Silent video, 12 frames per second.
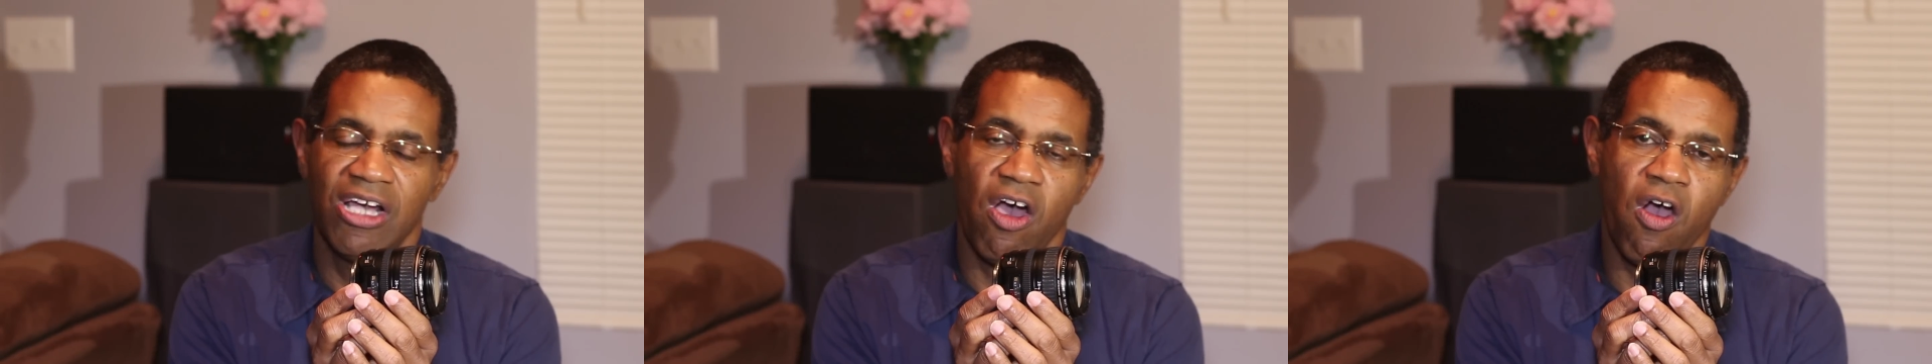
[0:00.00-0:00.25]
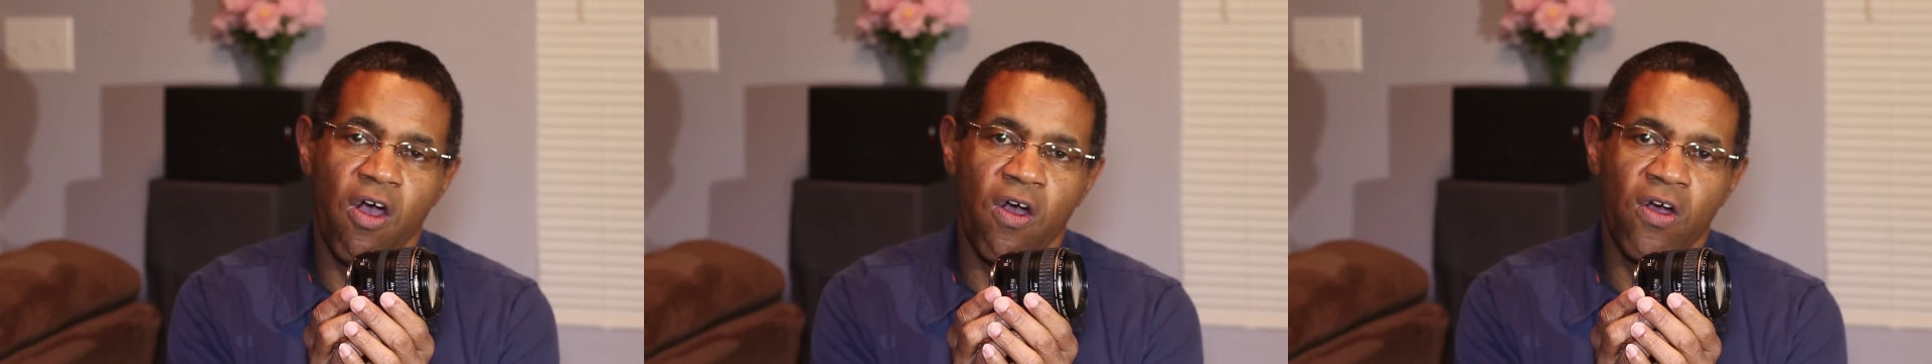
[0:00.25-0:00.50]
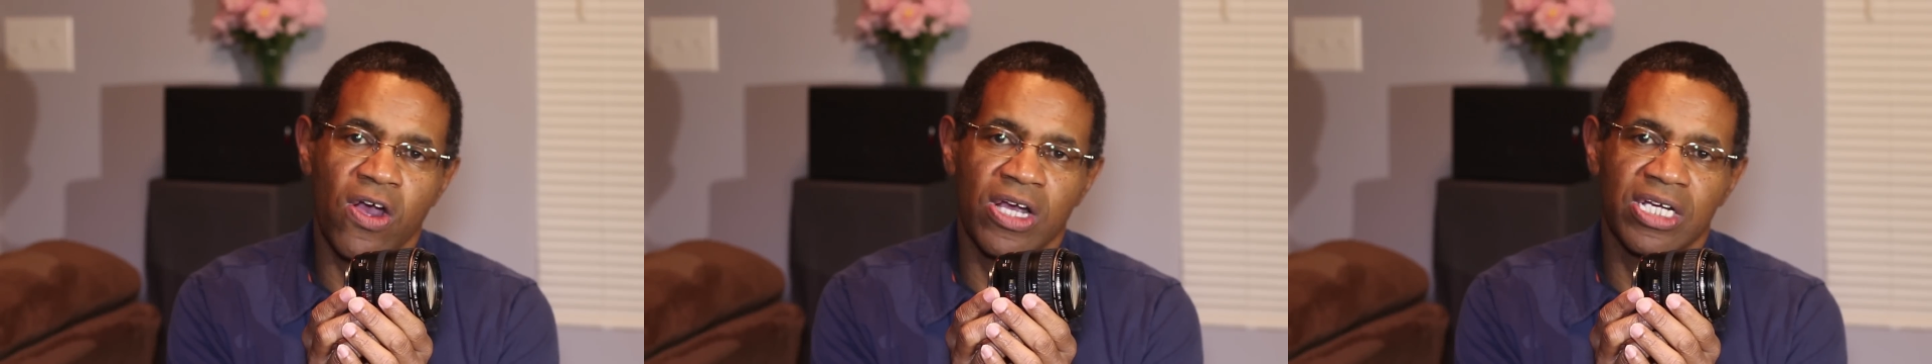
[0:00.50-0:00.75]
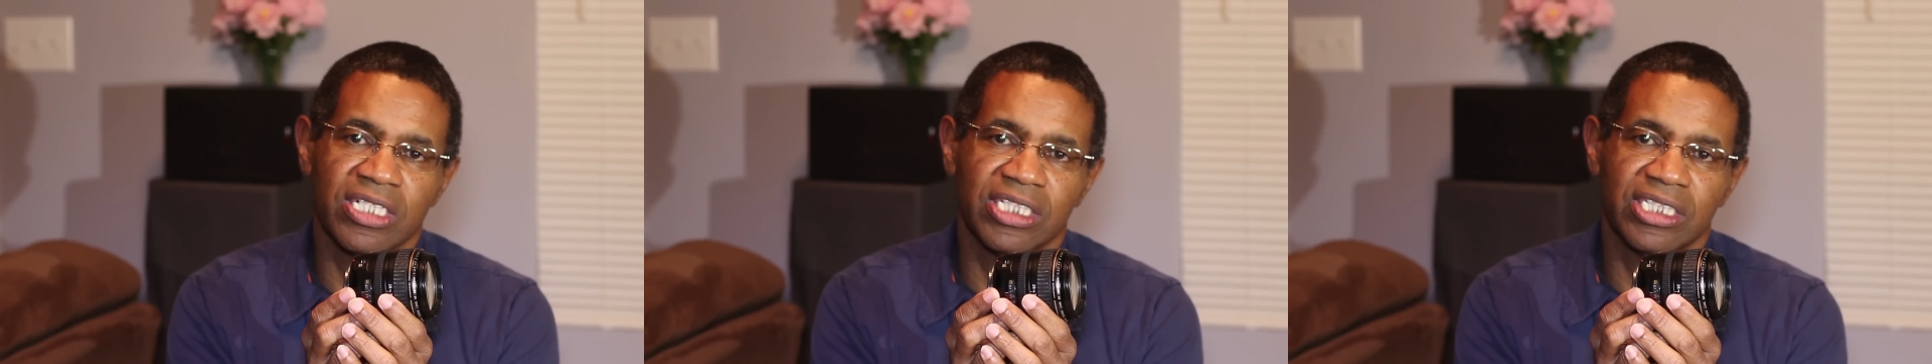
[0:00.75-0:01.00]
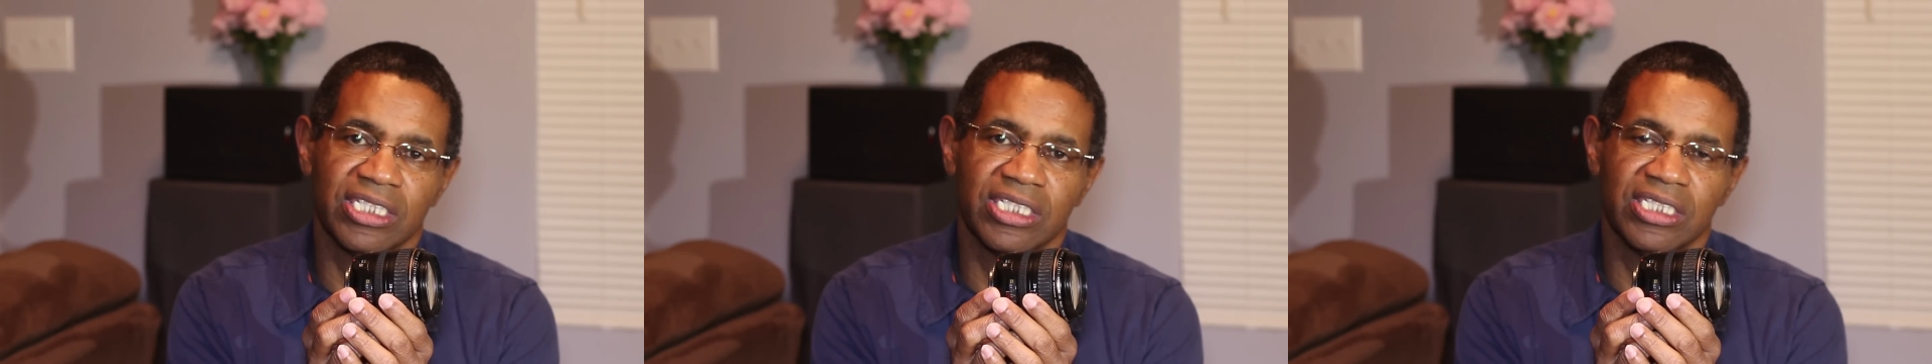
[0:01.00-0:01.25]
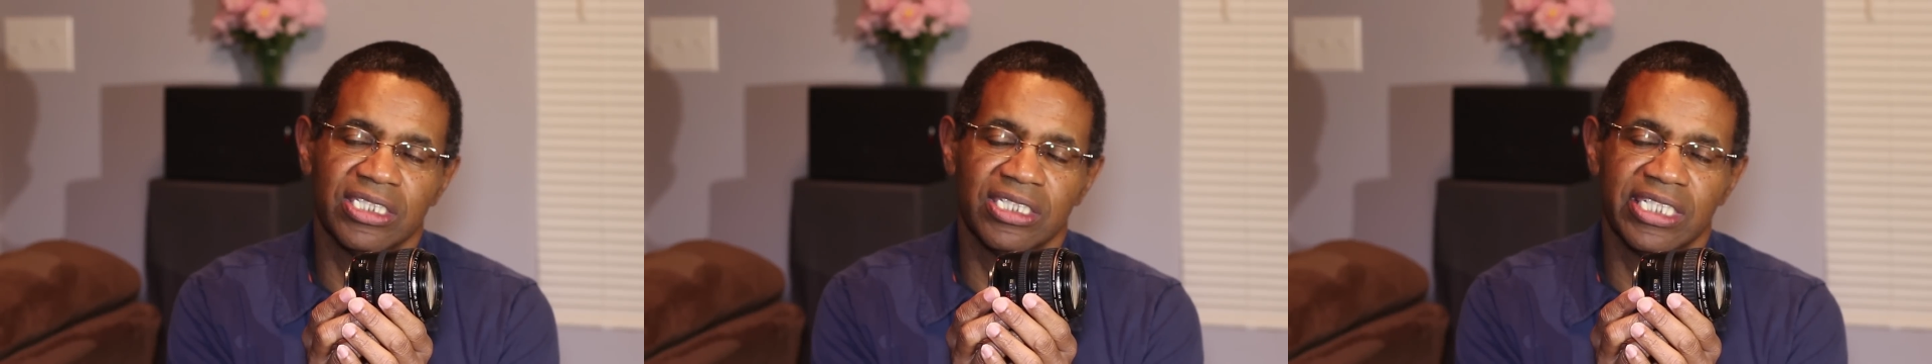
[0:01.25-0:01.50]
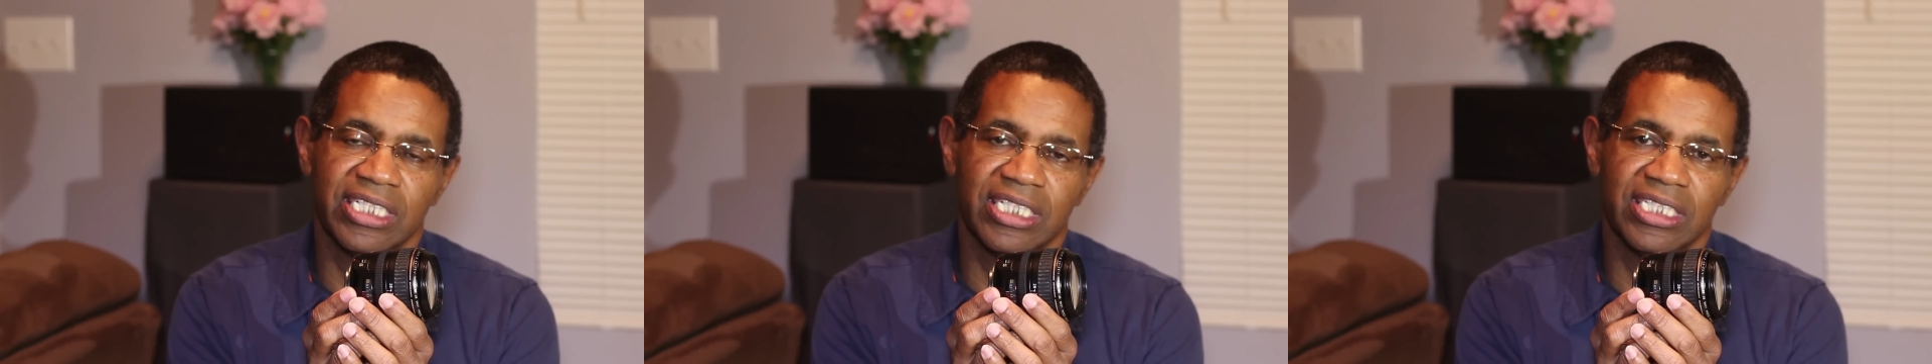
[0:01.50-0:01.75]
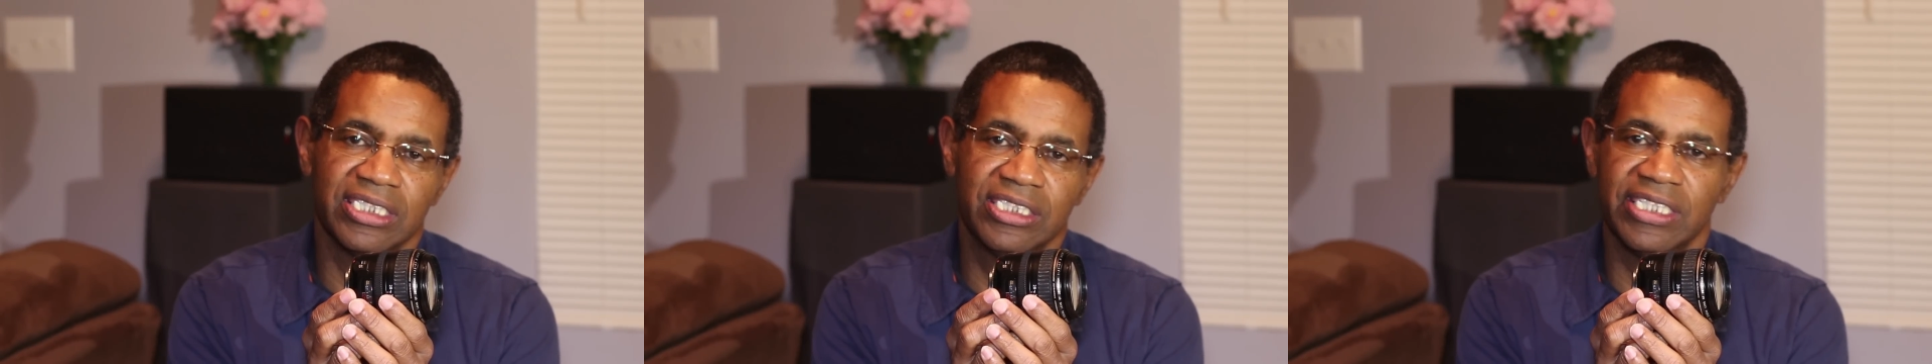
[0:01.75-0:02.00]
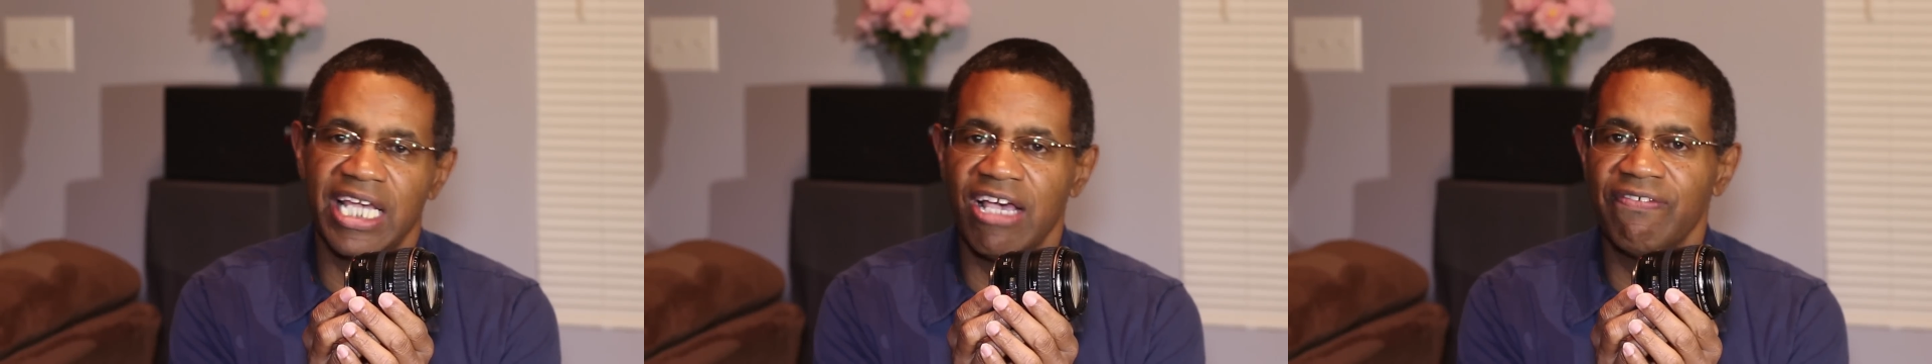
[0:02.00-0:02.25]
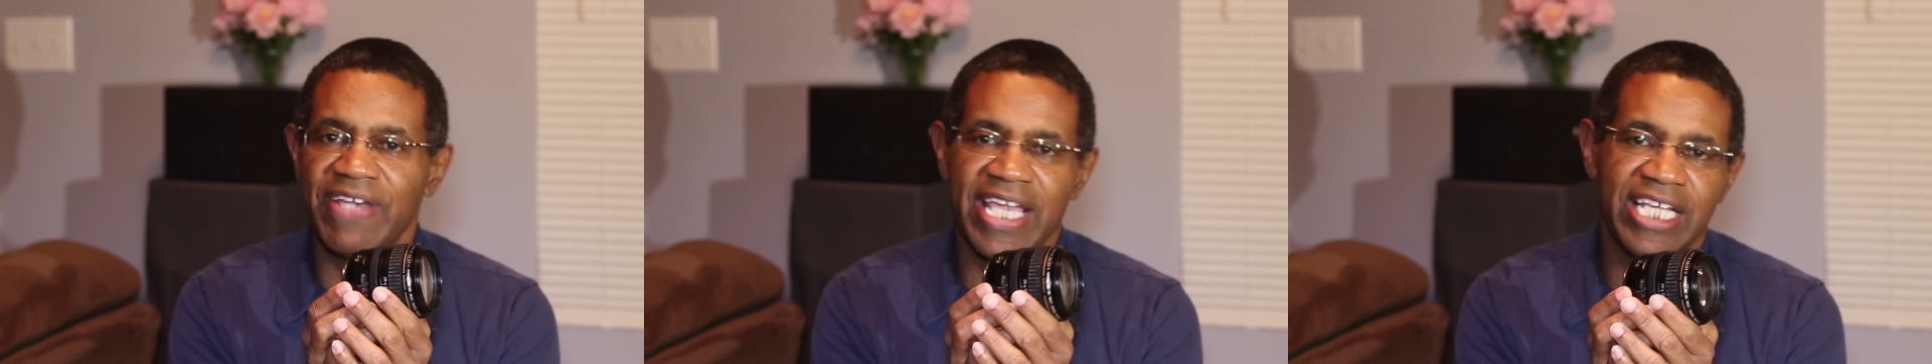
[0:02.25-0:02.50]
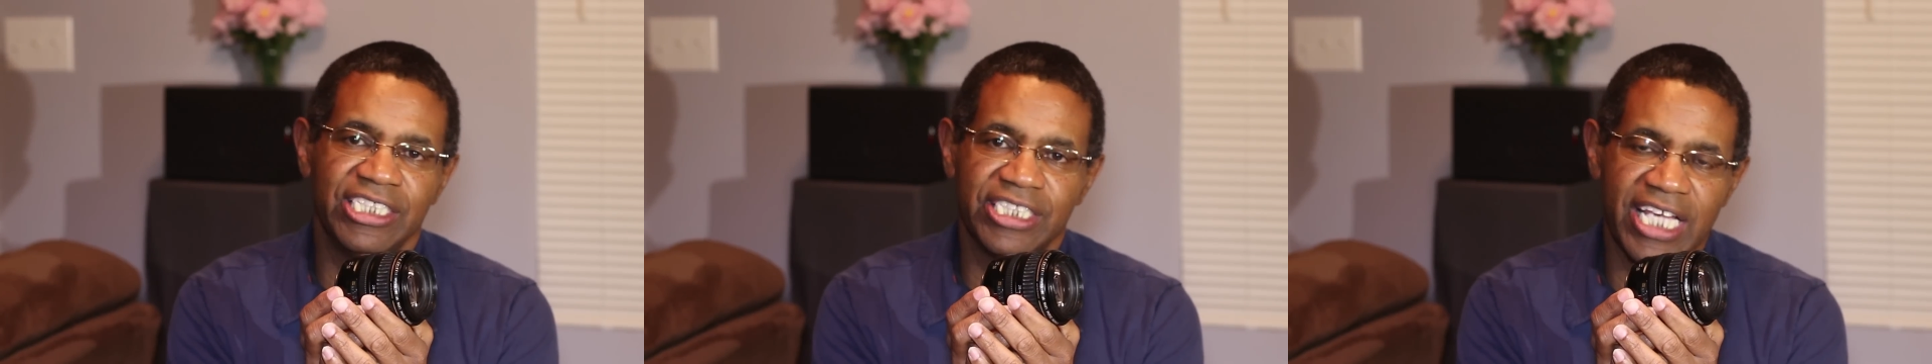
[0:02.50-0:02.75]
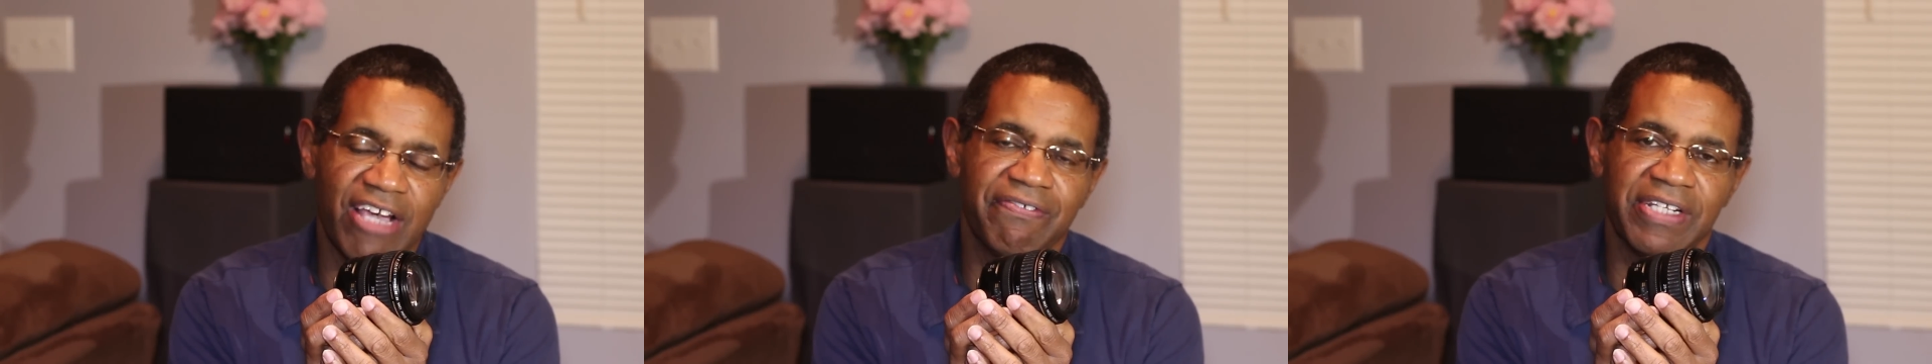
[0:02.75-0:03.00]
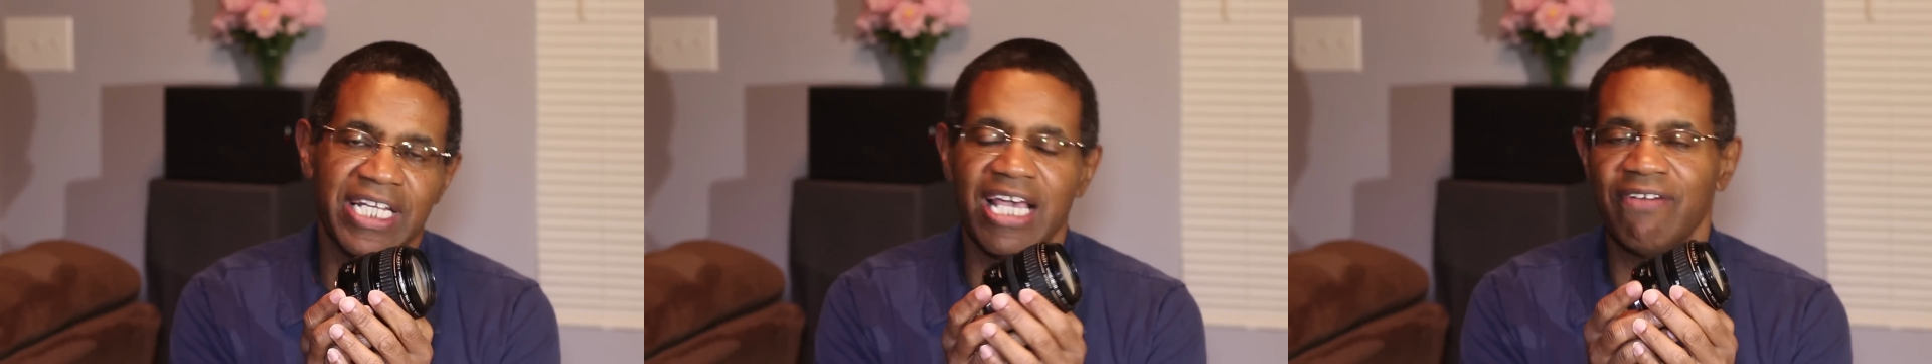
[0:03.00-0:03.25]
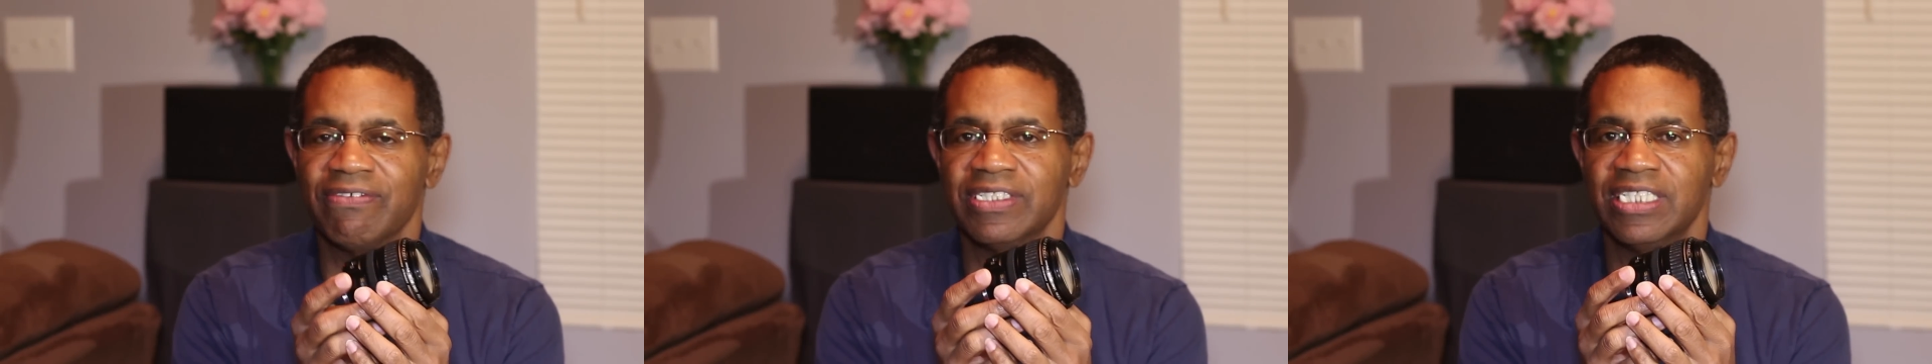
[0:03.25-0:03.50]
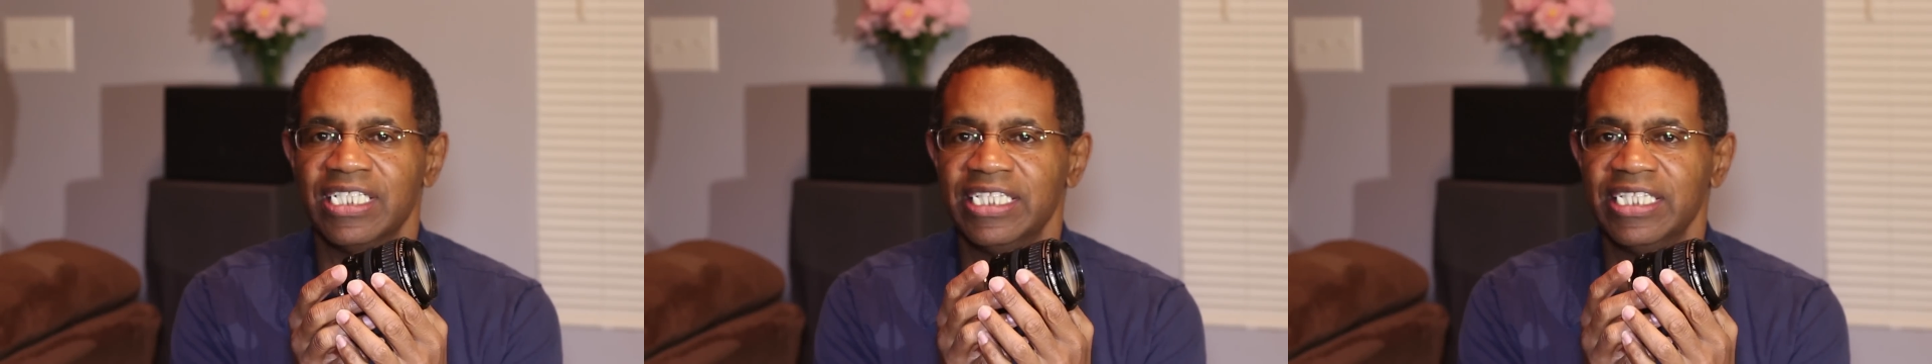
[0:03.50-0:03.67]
or to f8 to f11,